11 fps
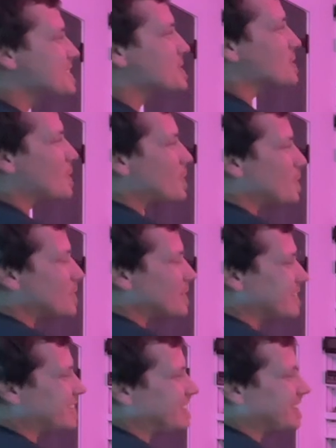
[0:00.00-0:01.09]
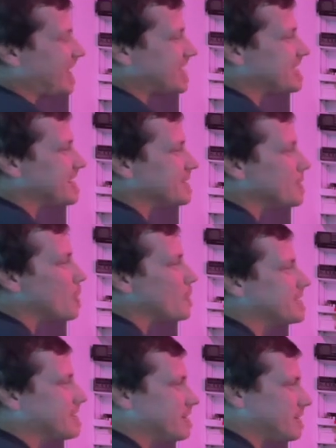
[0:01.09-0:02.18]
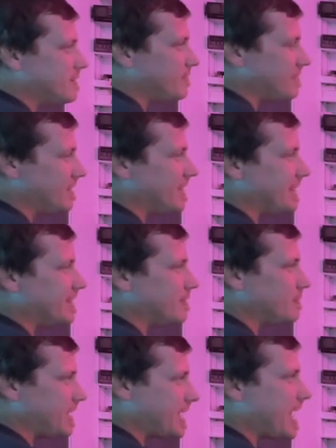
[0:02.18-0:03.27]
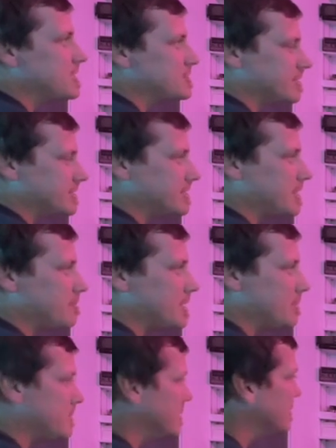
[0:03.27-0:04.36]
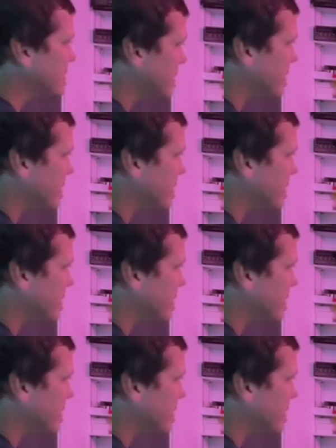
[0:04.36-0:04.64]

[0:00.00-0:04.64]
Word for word: so I think knowing that a like a vacation is coming up. This is